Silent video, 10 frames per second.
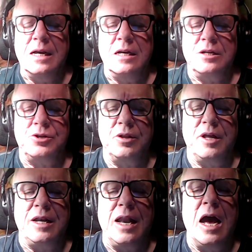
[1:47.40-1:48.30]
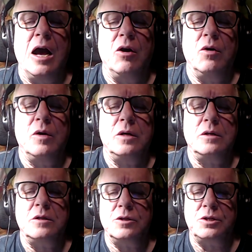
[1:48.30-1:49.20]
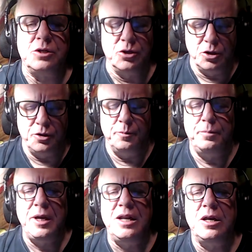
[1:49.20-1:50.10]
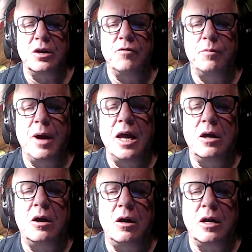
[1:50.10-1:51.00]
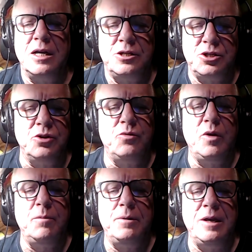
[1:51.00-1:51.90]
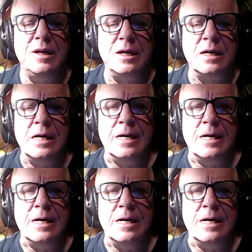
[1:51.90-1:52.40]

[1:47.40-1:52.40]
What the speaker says: so that now, to still the beating of my heart, I stood repeating,